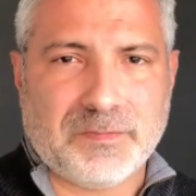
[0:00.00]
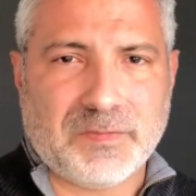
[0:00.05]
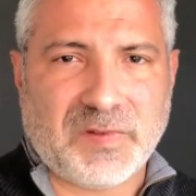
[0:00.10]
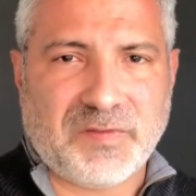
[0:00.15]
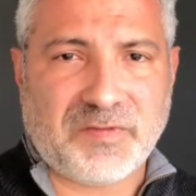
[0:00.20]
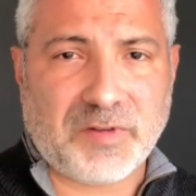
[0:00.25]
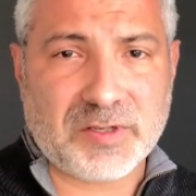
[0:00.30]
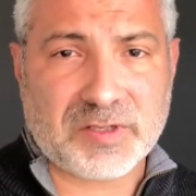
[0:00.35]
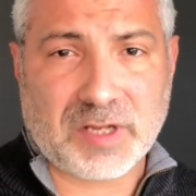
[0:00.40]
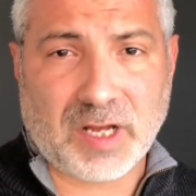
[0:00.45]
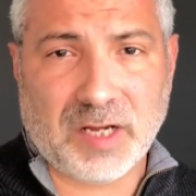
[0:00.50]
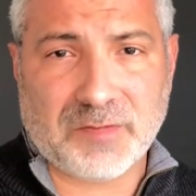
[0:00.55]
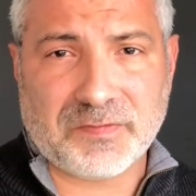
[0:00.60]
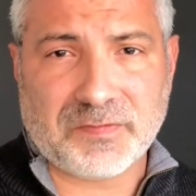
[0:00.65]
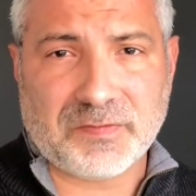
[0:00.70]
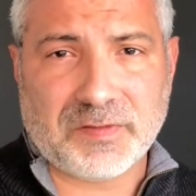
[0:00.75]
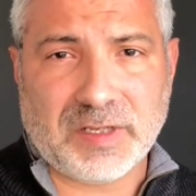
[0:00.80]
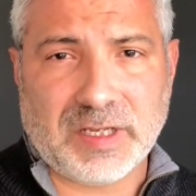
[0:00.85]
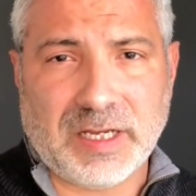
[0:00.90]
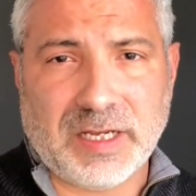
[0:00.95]
First
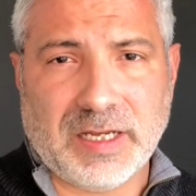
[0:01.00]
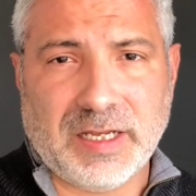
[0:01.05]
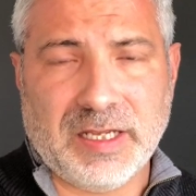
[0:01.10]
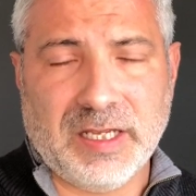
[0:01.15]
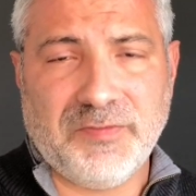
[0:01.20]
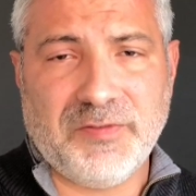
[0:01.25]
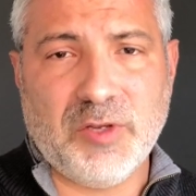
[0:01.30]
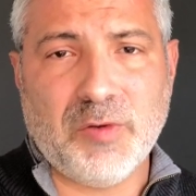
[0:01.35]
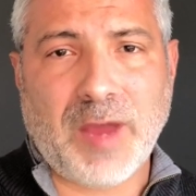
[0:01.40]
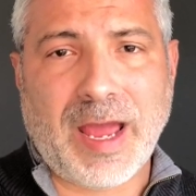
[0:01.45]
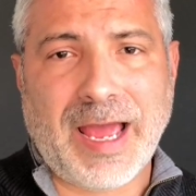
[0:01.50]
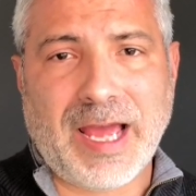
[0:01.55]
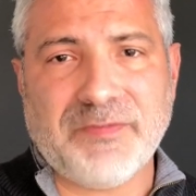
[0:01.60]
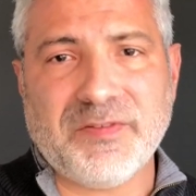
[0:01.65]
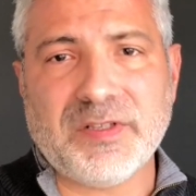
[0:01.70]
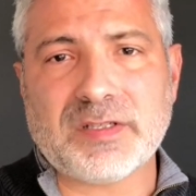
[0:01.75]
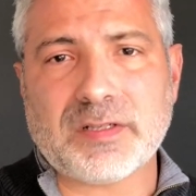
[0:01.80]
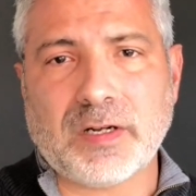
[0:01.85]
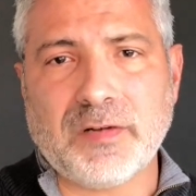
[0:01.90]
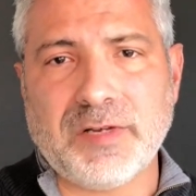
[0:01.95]
off, if you
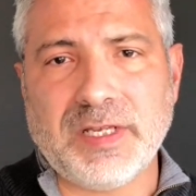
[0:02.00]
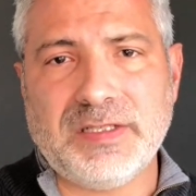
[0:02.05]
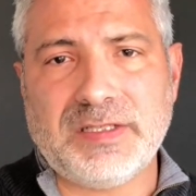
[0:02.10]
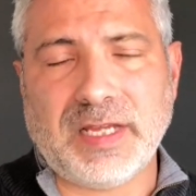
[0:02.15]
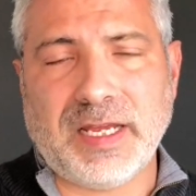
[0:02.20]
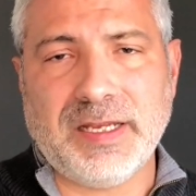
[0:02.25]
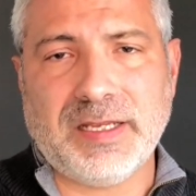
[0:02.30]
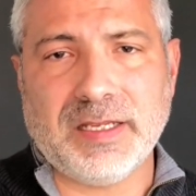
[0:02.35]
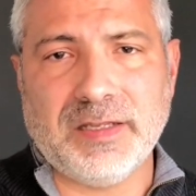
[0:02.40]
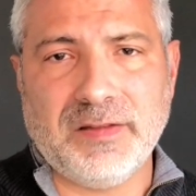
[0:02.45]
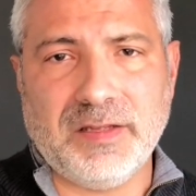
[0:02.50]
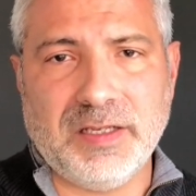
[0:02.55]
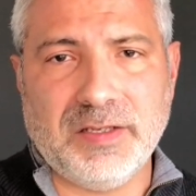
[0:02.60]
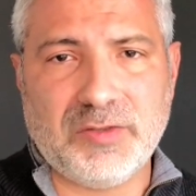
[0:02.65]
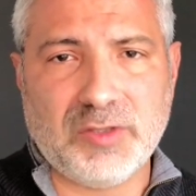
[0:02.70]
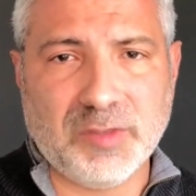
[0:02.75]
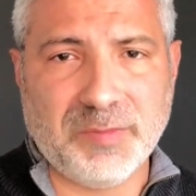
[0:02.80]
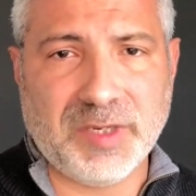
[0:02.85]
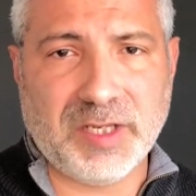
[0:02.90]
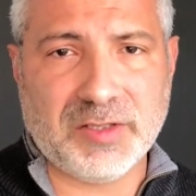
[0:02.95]
haven't already taken the
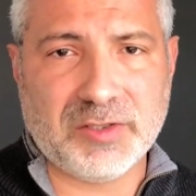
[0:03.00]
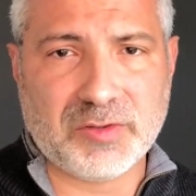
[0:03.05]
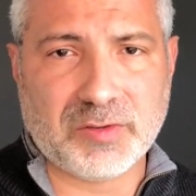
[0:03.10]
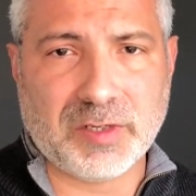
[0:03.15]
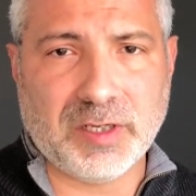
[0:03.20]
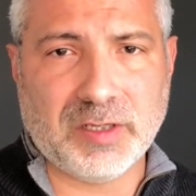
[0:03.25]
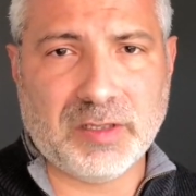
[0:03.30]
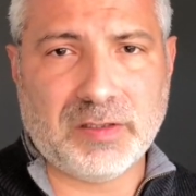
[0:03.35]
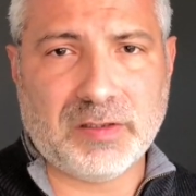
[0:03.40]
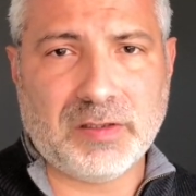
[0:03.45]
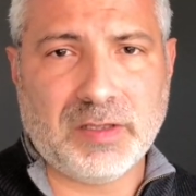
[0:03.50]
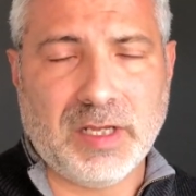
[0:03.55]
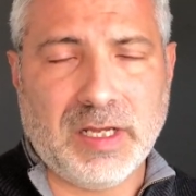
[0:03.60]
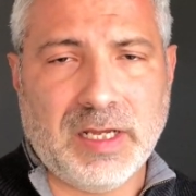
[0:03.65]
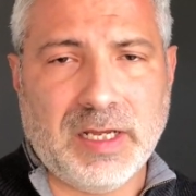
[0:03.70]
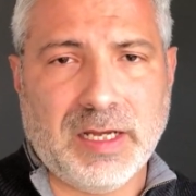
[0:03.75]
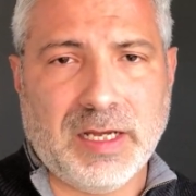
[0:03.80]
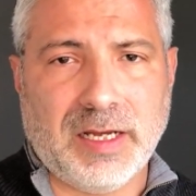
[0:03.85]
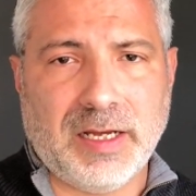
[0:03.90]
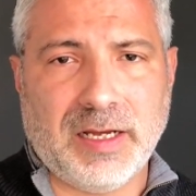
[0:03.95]
2-minute drill
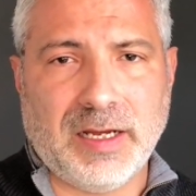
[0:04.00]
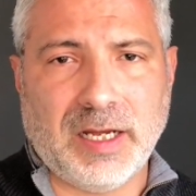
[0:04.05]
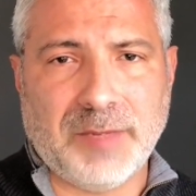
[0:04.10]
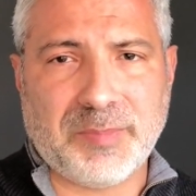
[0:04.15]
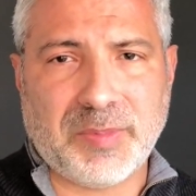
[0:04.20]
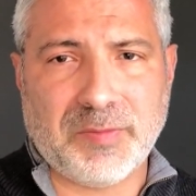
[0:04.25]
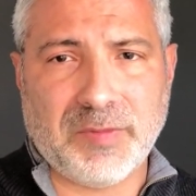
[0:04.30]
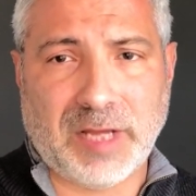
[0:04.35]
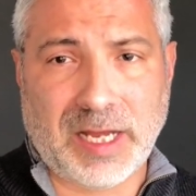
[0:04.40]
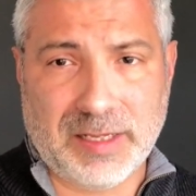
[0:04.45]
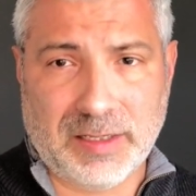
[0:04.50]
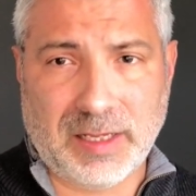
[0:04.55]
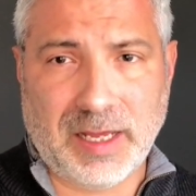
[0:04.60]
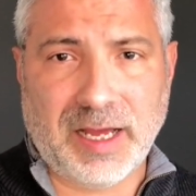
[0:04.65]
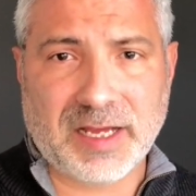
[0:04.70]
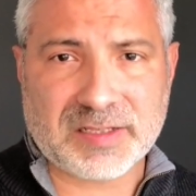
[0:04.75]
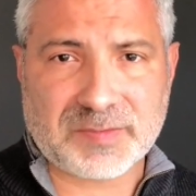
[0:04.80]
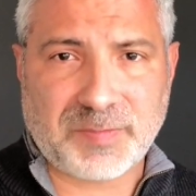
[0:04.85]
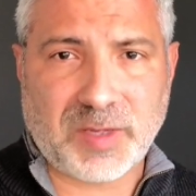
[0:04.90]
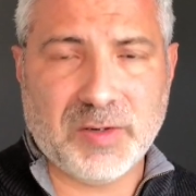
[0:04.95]
I
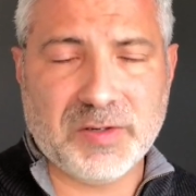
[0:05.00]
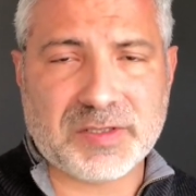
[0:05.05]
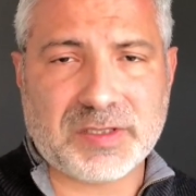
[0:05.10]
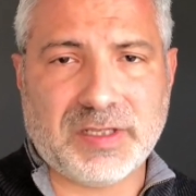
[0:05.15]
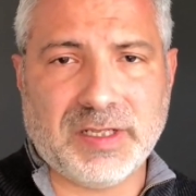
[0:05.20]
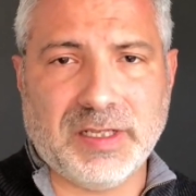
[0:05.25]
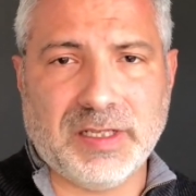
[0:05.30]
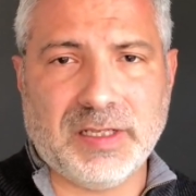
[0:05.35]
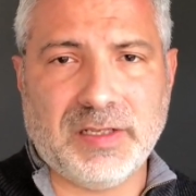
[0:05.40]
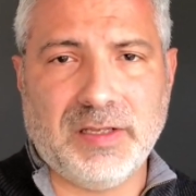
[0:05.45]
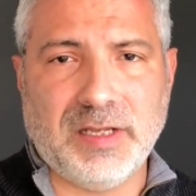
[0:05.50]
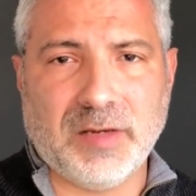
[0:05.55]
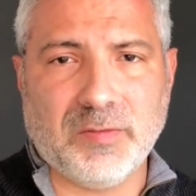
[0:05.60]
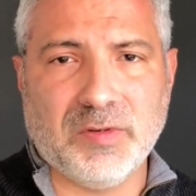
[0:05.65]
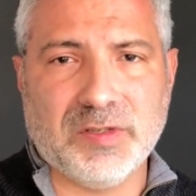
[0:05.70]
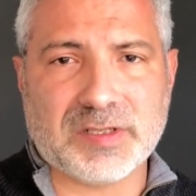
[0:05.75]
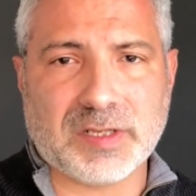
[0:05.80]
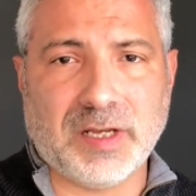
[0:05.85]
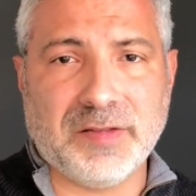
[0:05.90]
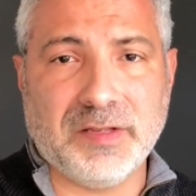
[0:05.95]
last posted that
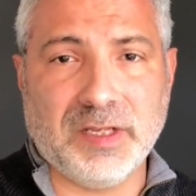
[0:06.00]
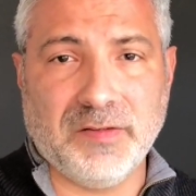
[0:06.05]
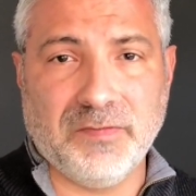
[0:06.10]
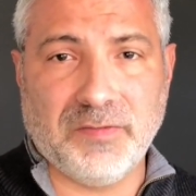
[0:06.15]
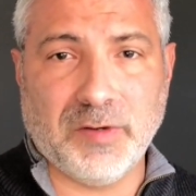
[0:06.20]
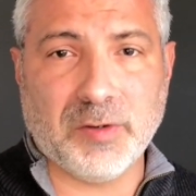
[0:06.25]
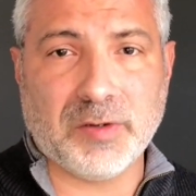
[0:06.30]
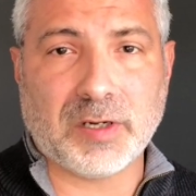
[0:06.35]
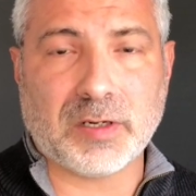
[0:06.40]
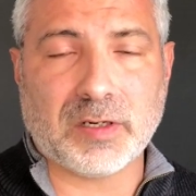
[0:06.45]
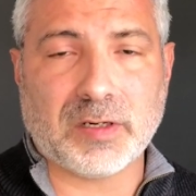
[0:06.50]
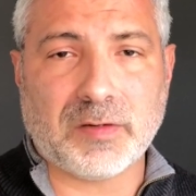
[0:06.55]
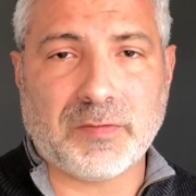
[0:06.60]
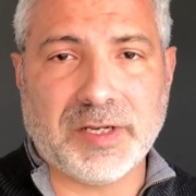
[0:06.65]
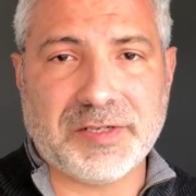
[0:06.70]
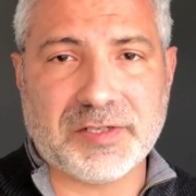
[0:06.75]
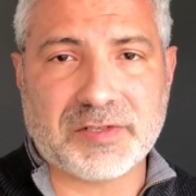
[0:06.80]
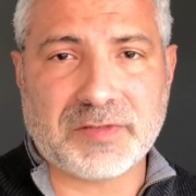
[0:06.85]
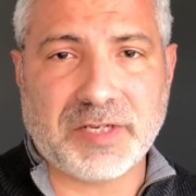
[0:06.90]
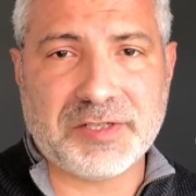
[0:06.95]
was on the voter
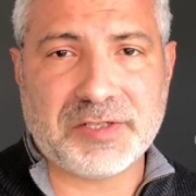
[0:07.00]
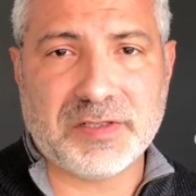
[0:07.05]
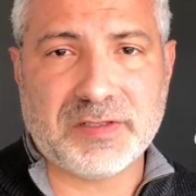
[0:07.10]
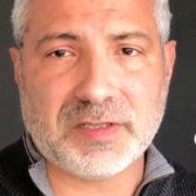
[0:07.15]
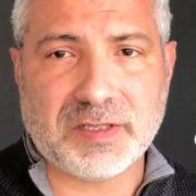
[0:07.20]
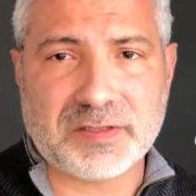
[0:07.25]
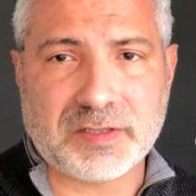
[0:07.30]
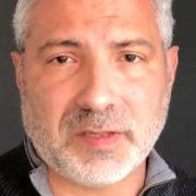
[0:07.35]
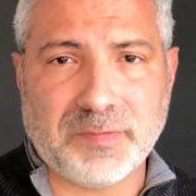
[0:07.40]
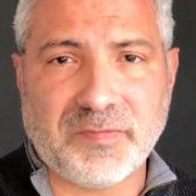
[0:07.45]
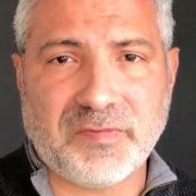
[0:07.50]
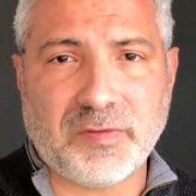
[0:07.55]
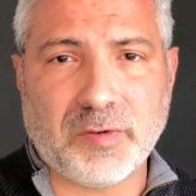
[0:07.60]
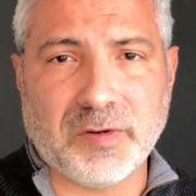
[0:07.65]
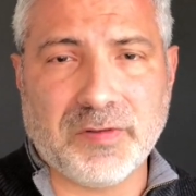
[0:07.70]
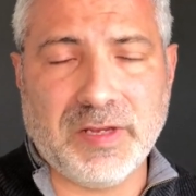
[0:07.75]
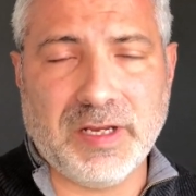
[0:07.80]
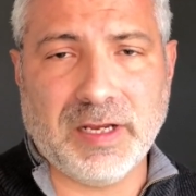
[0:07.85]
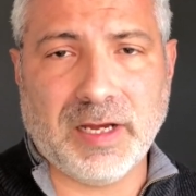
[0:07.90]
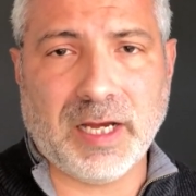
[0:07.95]
registration system
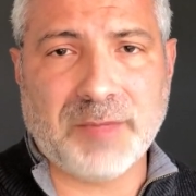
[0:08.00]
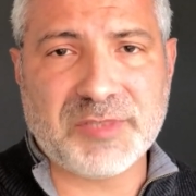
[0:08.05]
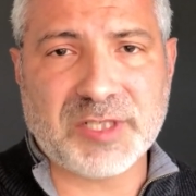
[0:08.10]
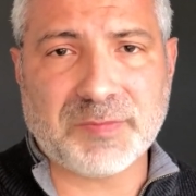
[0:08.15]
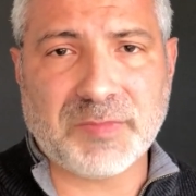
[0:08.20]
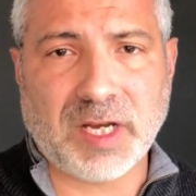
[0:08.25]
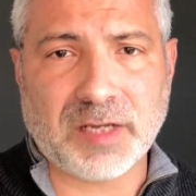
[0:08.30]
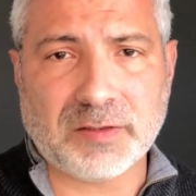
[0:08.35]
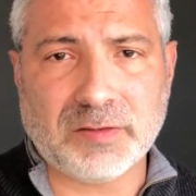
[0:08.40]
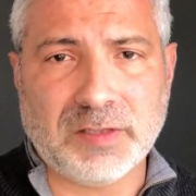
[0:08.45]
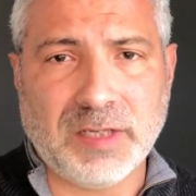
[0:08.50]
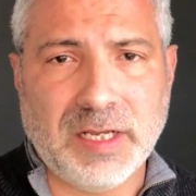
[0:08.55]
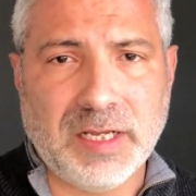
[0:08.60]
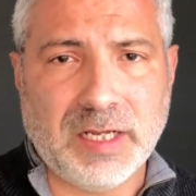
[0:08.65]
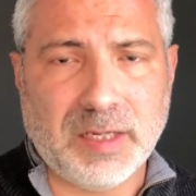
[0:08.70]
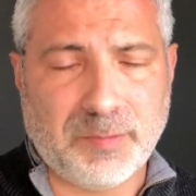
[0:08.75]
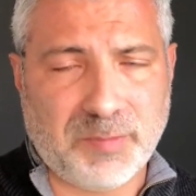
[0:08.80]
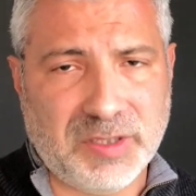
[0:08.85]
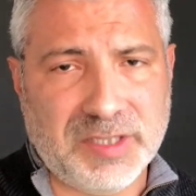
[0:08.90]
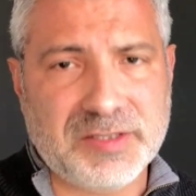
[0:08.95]
for the object model,
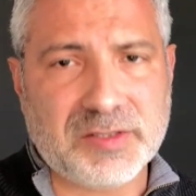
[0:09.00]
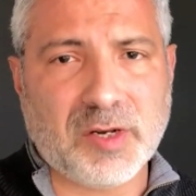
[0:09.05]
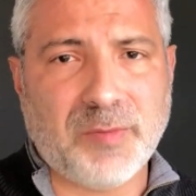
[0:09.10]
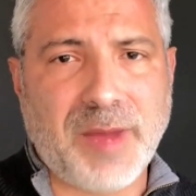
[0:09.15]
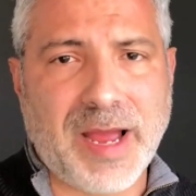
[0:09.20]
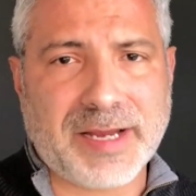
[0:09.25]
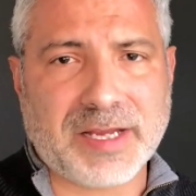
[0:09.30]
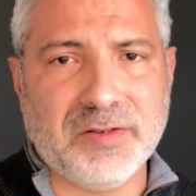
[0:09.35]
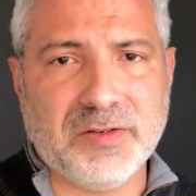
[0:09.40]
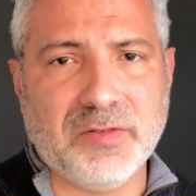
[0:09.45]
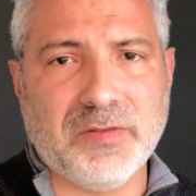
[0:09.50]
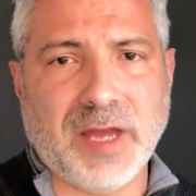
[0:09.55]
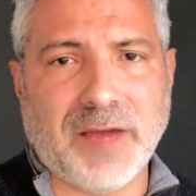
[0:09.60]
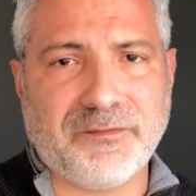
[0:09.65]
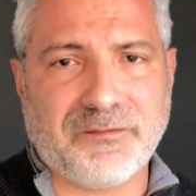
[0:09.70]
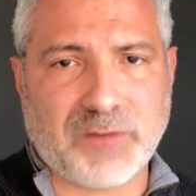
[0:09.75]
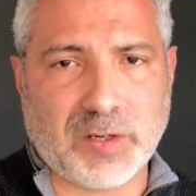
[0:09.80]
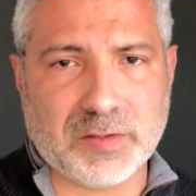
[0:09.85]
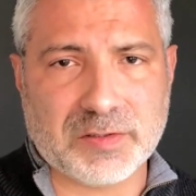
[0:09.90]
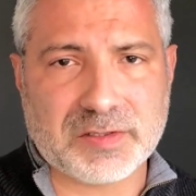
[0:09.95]
please go back and do
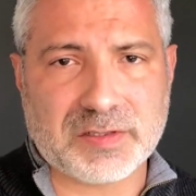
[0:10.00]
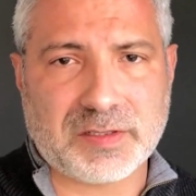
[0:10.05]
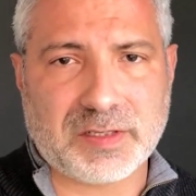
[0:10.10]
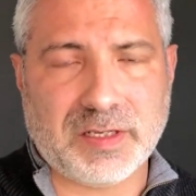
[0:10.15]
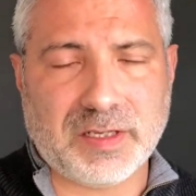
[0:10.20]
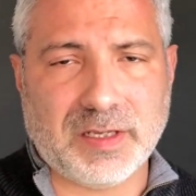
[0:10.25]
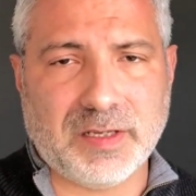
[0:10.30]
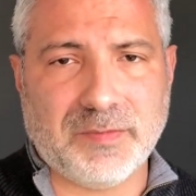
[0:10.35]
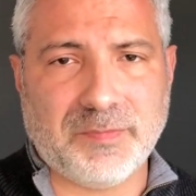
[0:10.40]
that first.